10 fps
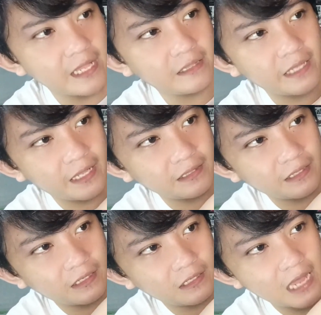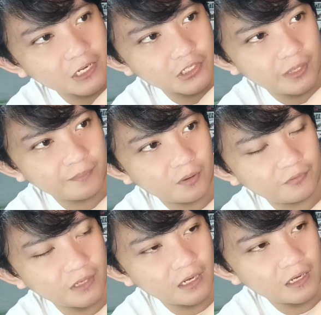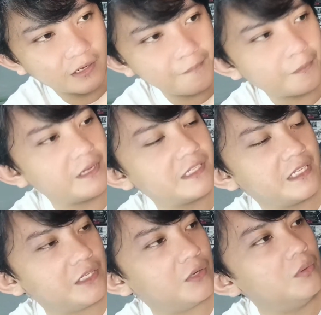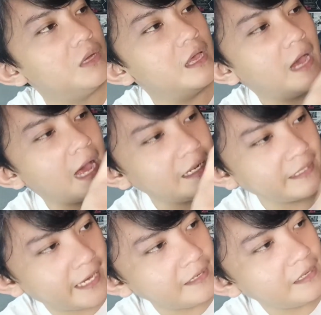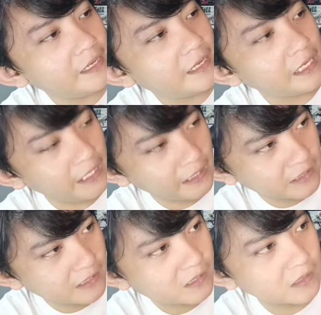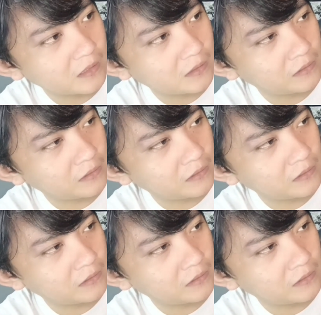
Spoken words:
and then the lock chip of the Reaper Incendio, and then its